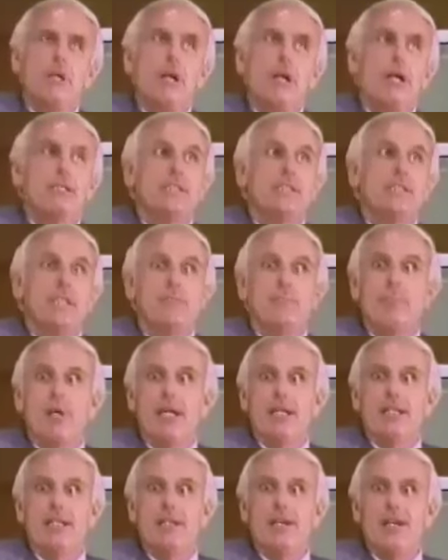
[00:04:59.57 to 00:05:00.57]
I said,
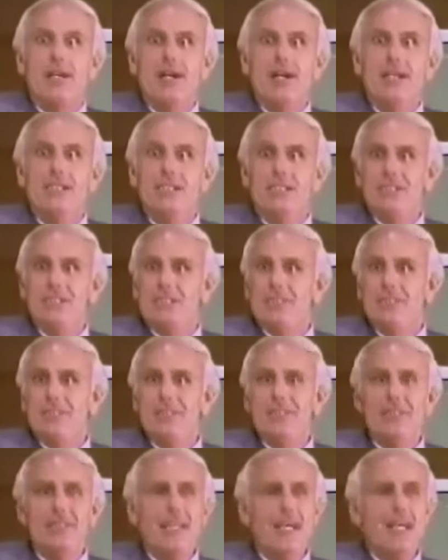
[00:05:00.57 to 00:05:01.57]
"My gosh,
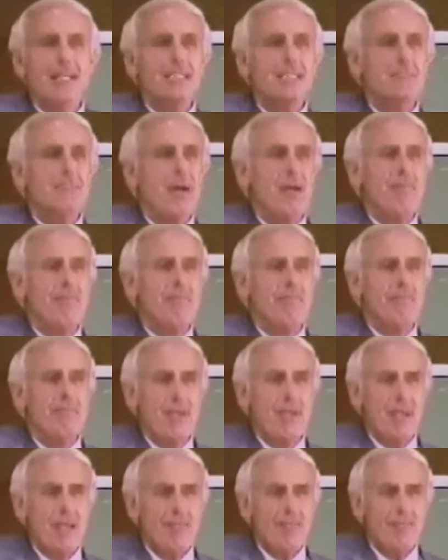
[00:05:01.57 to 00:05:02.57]
that's my
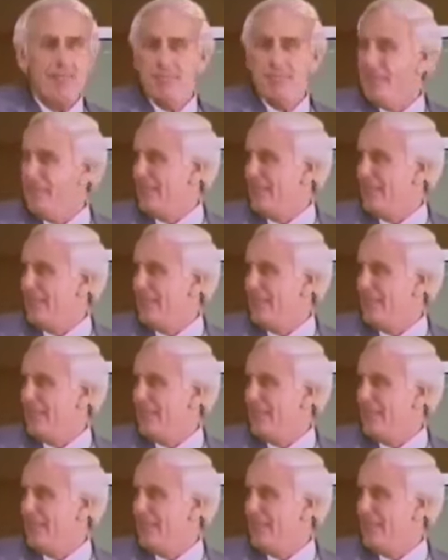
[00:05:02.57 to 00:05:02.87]
favorite.